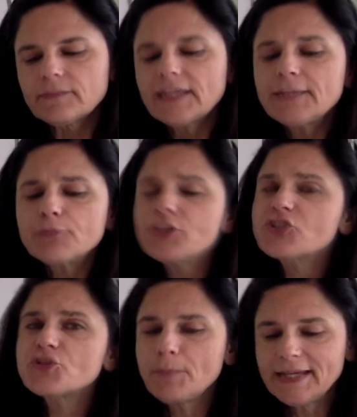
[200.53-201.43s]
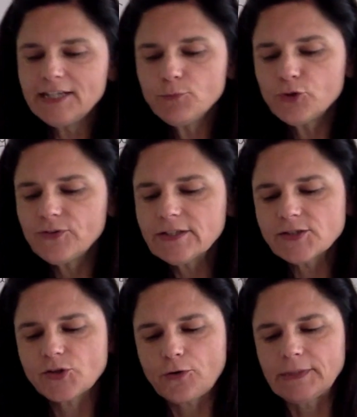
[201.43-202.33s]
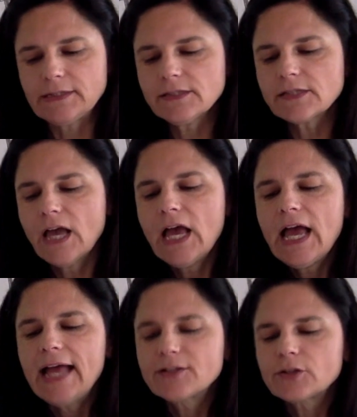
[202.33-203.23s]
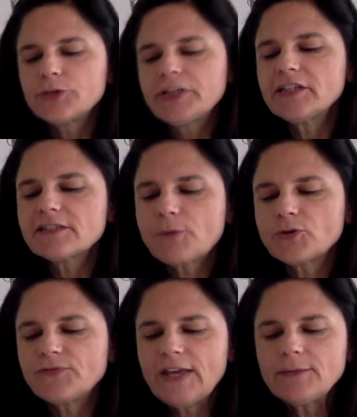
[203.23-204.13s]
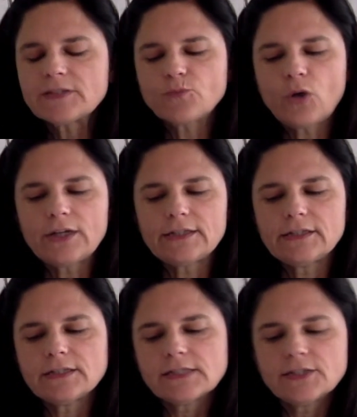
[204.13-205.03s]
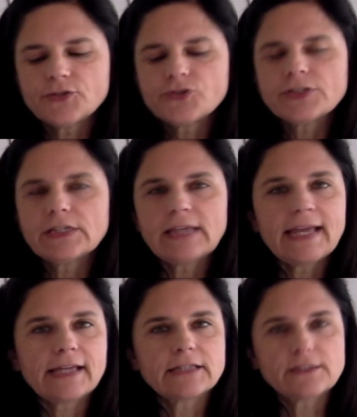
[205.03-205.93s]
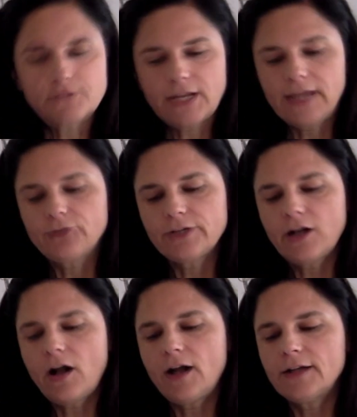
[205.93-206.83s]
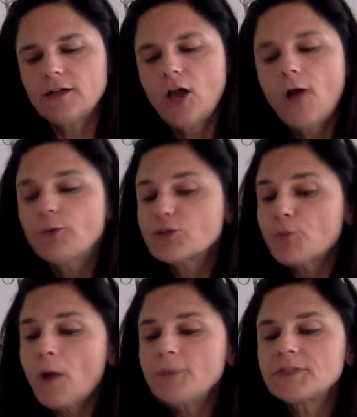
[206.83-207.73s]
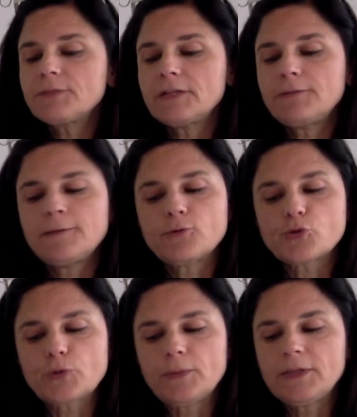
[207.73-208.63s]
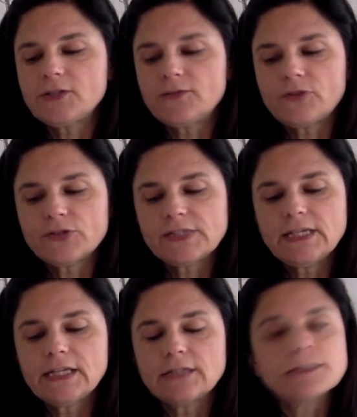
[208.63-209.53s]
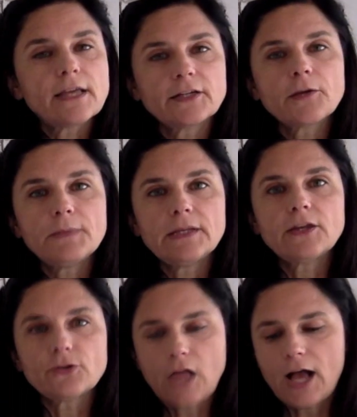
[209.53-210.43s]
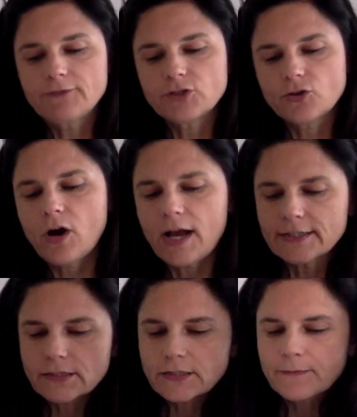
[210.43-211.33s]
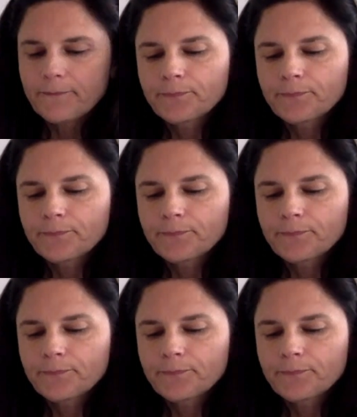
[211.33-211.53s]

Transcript: He preached many moving sermons, including his most famous one, Sinners in the Hands of an Angry God, which prompted many people to repent of their sins and commit their lives to Christ.